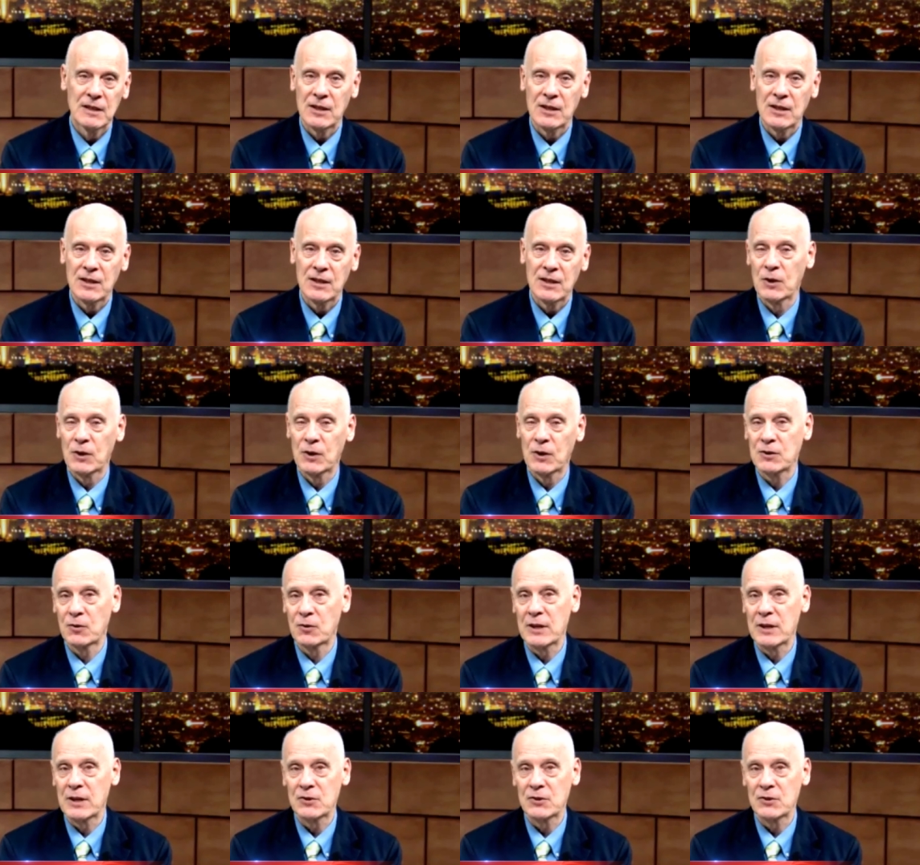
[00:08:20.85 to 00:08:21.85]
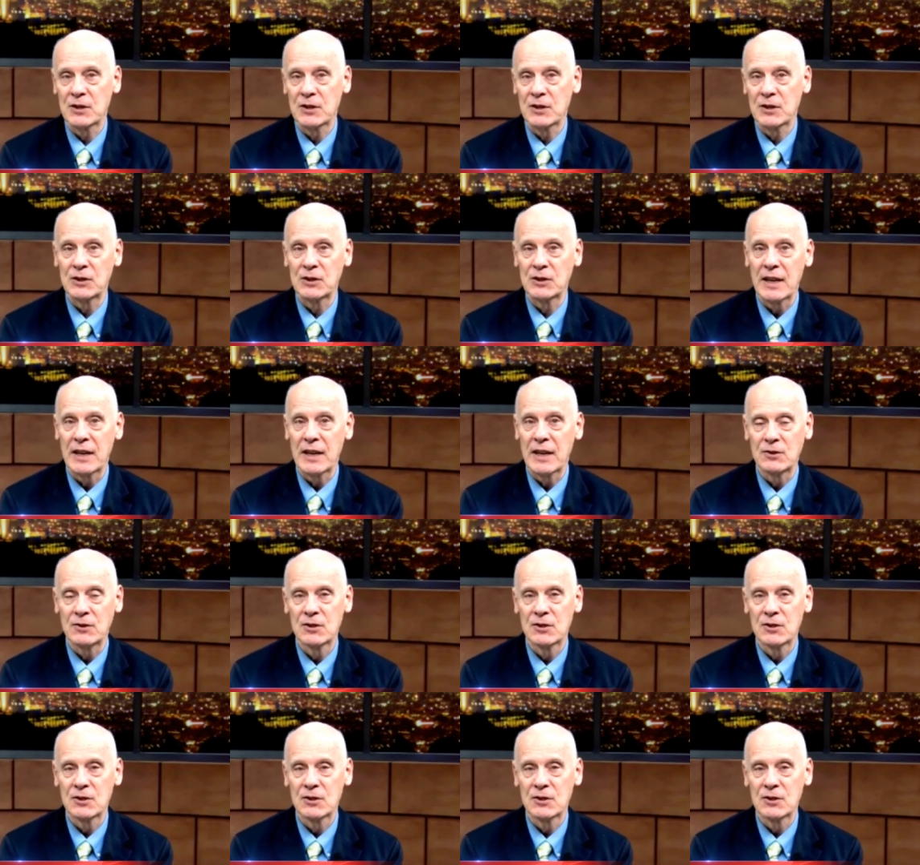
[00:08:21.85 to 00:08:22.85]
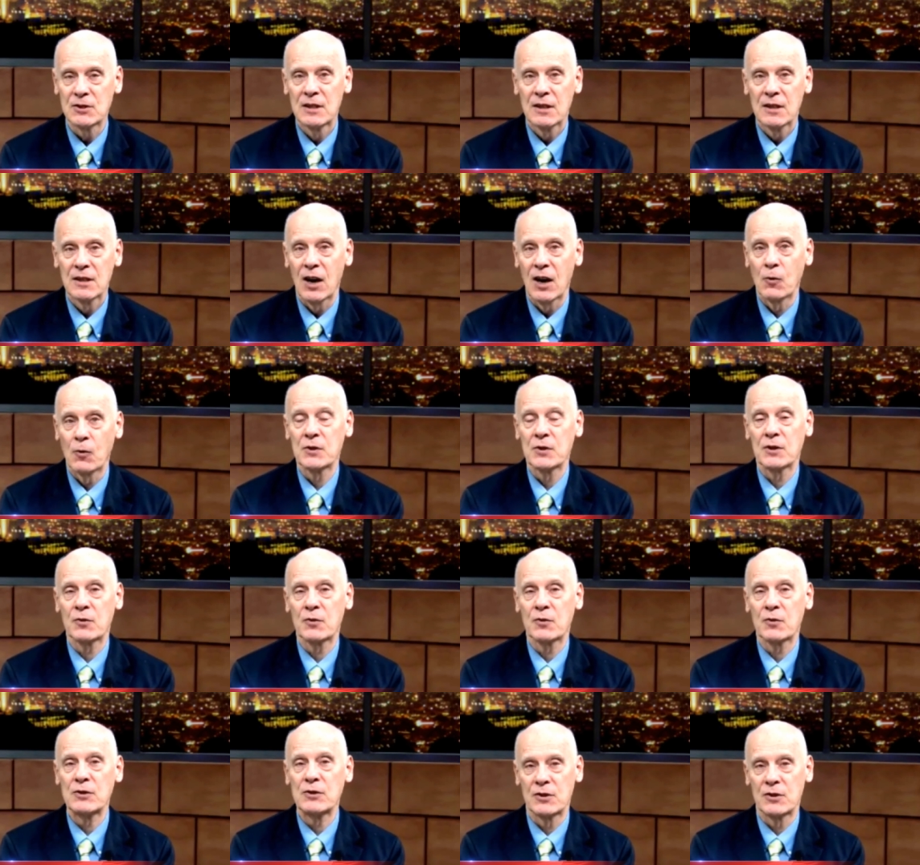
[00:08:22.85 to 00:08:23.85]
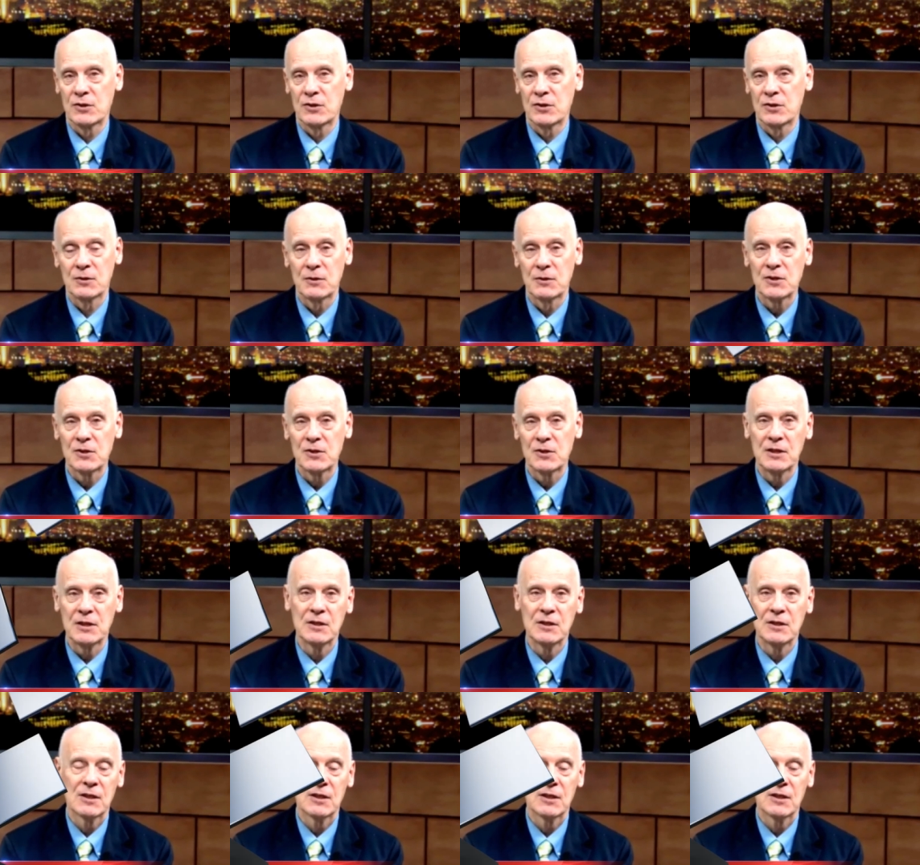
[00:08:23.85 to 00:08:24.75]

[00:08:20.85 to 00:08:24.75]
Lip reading: and to what degree is he engaged with the creatures that we see